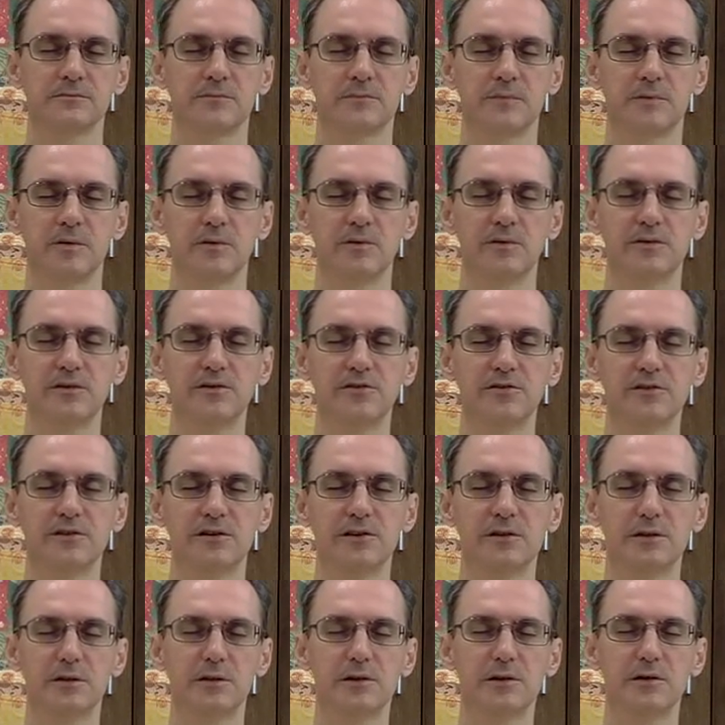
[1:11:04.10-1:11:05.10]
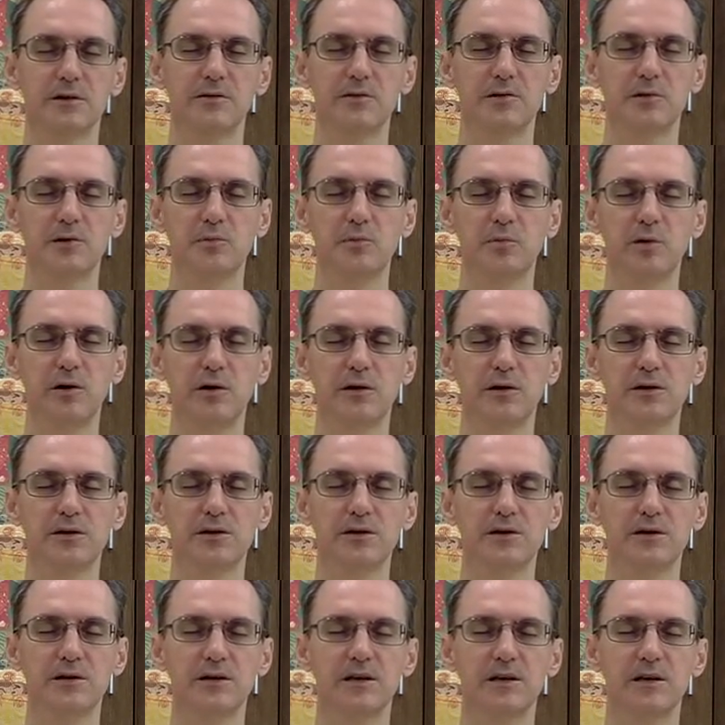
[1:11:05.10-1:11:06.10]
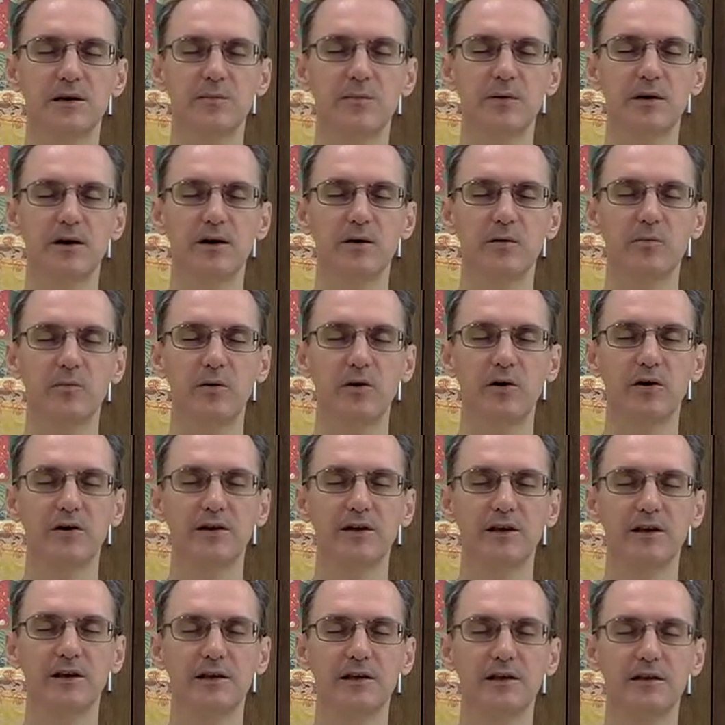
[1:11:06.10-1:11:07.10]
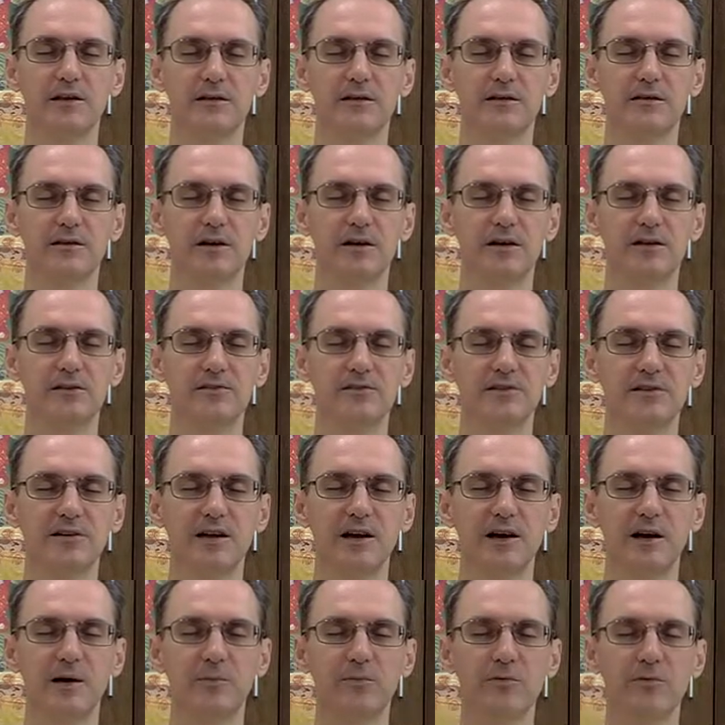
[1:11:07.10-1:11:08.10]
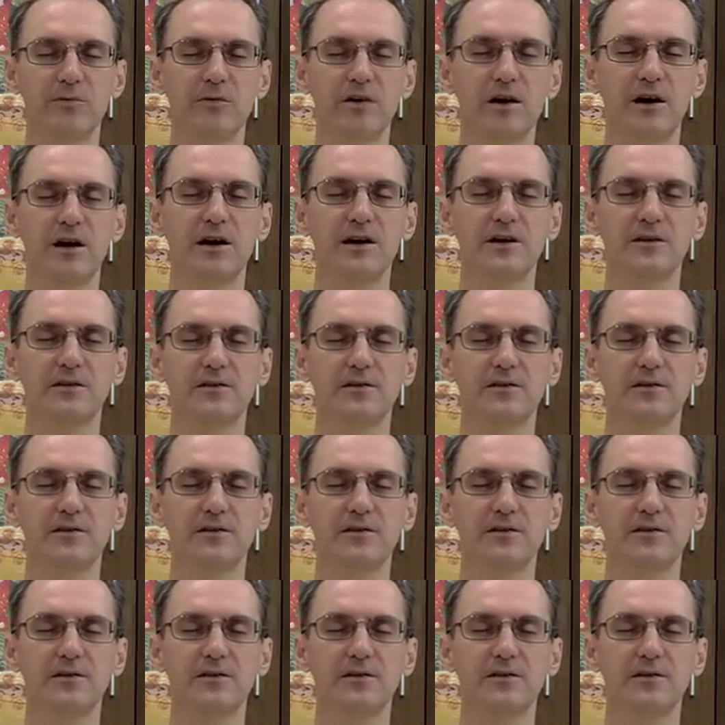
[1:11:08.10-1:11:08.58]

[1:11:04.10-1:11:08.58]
Just going to sit in this posture, keep our body nice and upright,